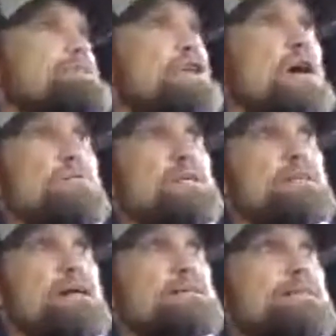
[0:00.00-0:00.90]
John went
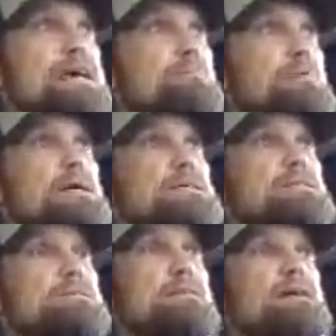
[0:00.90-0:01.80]
to that same
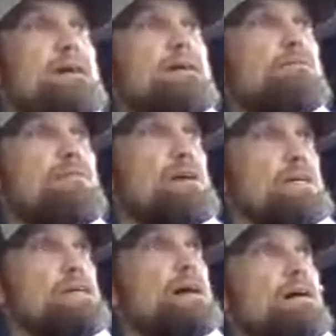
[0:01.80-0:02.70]
place that
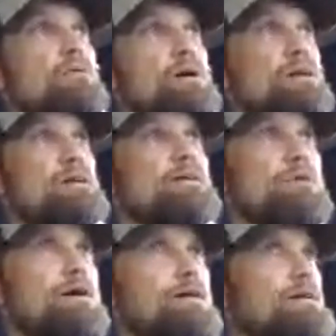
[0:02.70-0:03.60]
Enoch went.
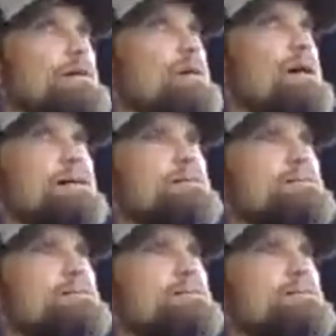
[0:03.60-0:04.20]
Enoch